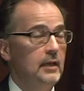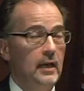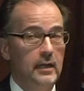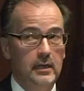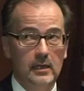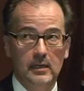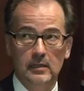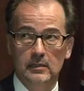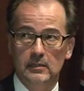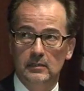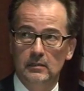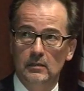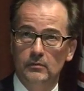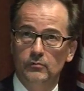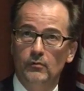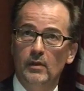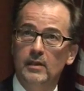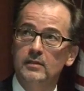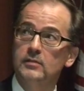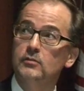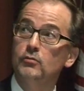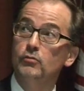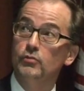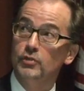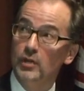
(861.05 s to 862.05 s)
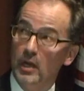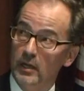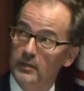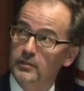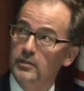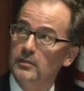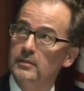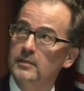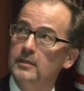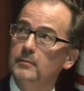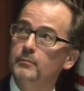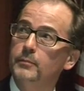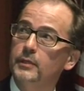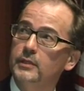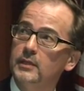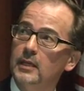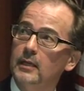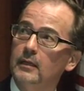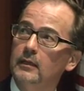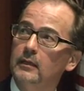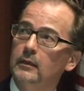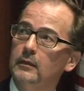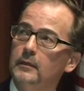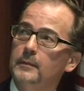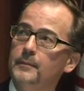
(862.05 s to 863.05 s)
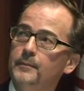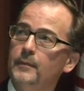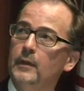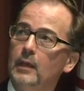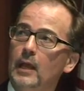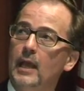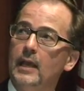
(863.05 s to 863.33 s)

that is addressed to judges in particular,